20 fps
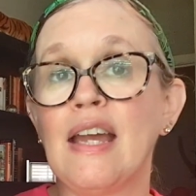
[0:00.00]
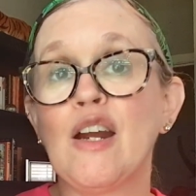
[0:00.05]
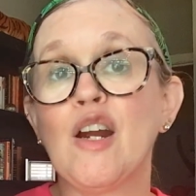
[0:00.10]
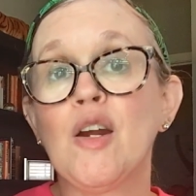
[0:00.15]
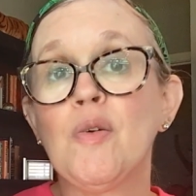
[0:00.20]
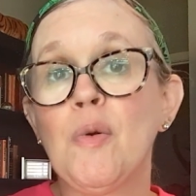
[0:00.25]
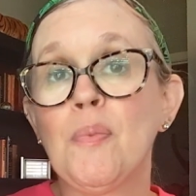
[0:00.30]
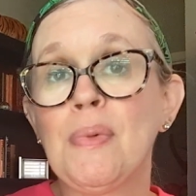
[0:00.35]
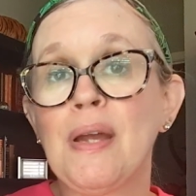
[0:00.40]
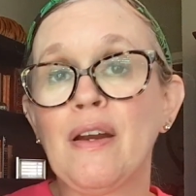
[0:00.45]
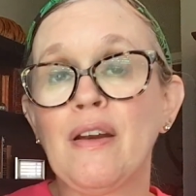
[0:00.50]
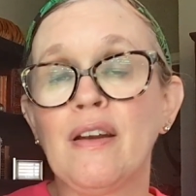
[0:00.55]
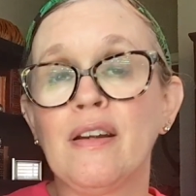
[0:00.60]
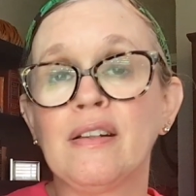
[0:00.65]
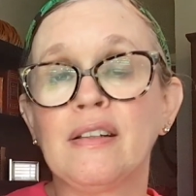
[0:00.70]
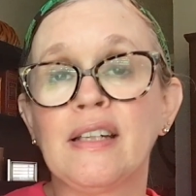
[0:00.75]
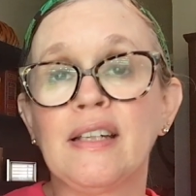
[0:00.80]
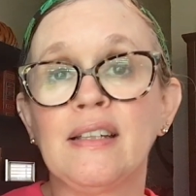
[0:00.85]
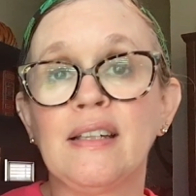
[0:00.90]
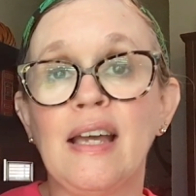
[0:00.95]
Arab
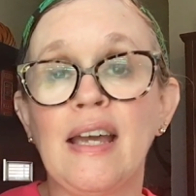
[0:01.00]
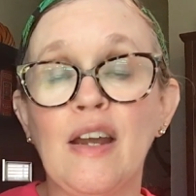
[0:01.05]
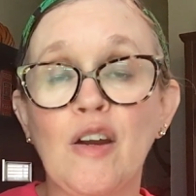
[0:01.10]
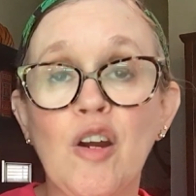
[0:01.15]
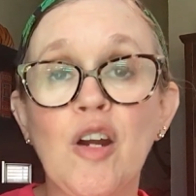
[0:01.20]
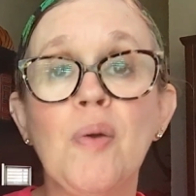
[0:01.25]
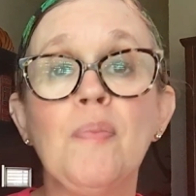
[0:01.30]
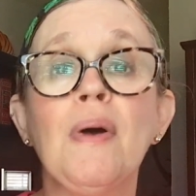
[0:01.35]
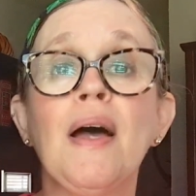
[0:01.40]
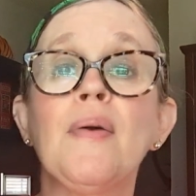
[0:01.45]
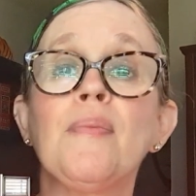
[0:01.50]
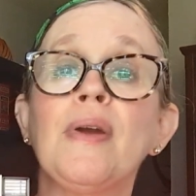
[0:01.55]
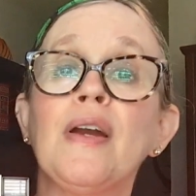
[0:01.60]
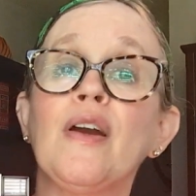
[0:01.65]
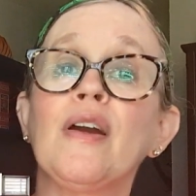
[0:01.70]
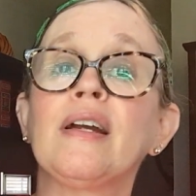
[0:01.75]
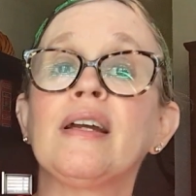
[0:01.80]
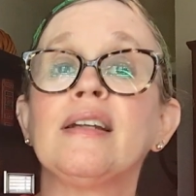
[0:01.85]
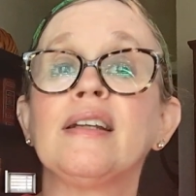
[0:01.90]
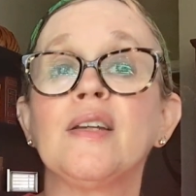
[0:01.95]
American Arab
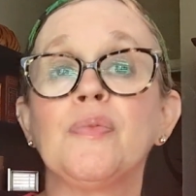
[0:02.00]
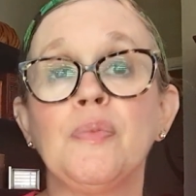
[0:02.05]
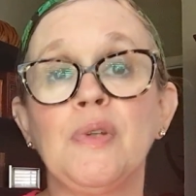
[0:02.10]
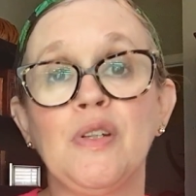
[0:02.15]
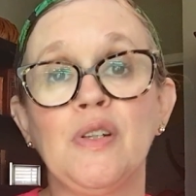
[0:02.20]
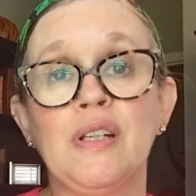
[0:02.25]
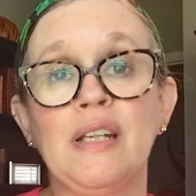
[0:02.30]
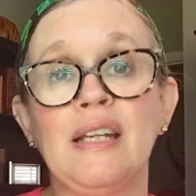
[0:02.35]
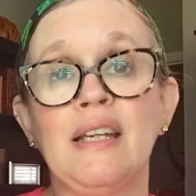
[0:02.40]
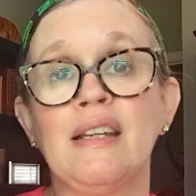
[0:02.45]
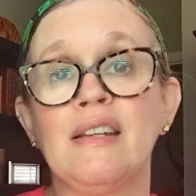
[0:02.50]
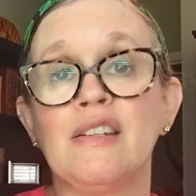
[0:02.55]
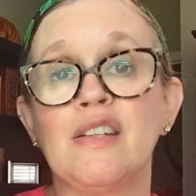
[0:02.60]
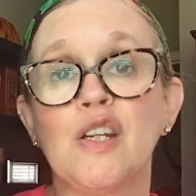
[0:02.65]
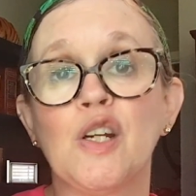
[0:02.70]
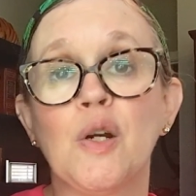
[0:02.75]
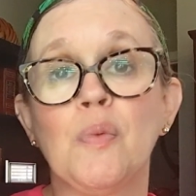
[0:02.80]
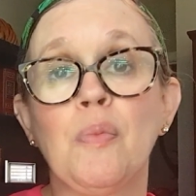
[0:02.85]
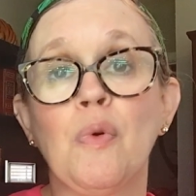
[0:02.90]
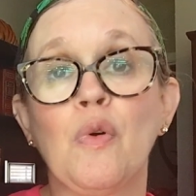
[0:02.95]
American community in
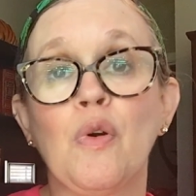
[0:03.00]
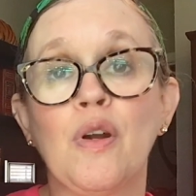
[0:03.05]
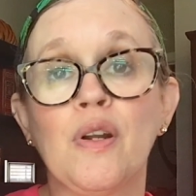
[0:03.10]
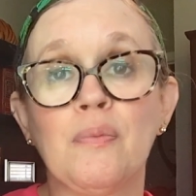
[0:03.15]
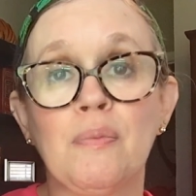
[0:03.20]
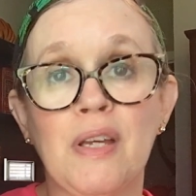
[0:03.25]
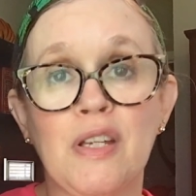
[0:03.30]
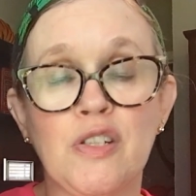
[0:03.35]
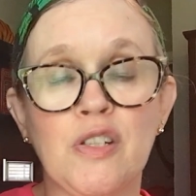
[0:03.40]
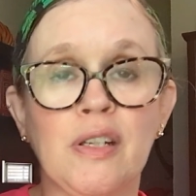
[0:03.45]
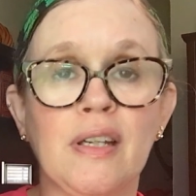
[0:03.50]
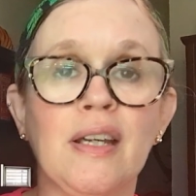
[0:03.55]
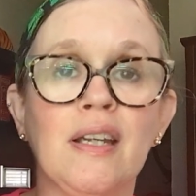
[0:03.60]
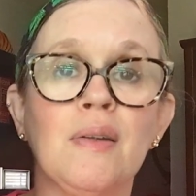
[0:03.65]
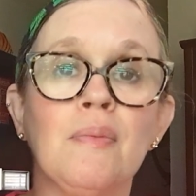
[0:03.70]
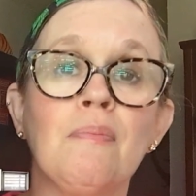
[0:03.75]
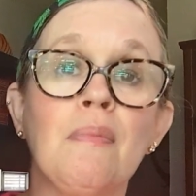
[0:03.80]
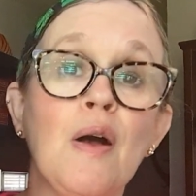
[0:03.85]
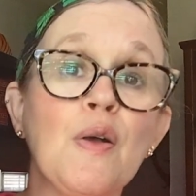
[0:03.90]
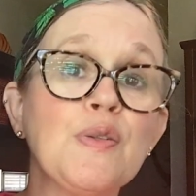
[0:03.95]
Dearborn,
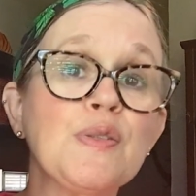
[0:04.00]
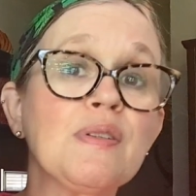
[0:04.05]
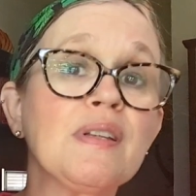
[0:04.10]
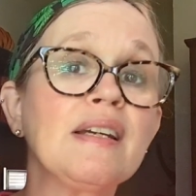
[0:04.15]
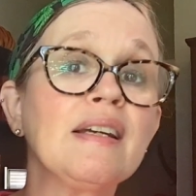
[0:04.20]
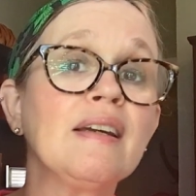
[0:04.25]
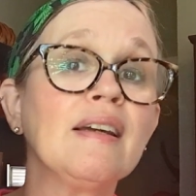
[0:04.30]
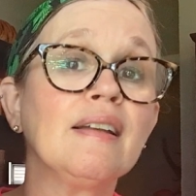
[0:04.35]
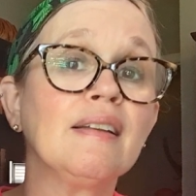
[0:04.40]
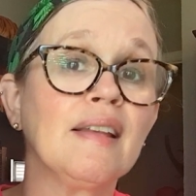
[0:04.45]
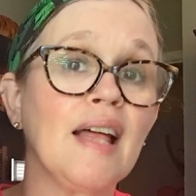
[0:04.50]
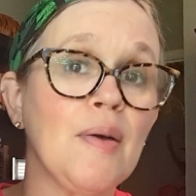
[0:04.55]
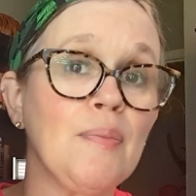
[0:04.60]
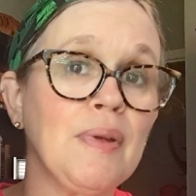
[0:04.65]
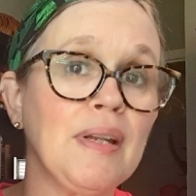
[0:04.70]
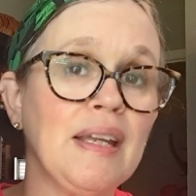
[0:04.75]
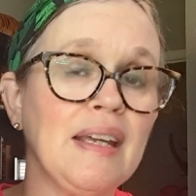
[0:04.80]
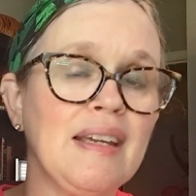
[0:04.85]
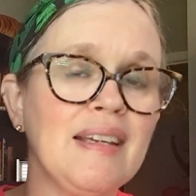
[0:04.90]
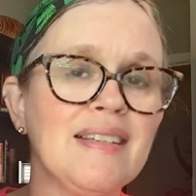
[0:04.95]
Michigan, mostly
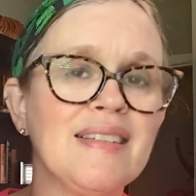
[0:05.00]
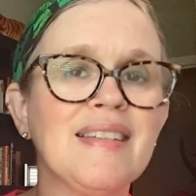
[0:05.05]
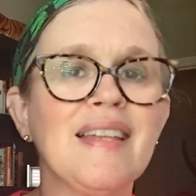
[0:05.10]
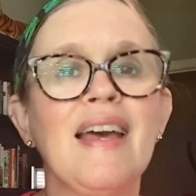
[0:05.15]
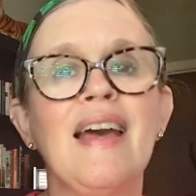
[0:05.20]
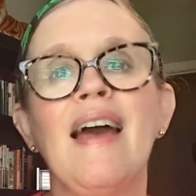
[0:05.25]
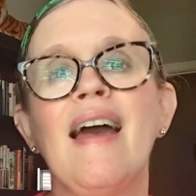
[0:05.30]
Lebanese.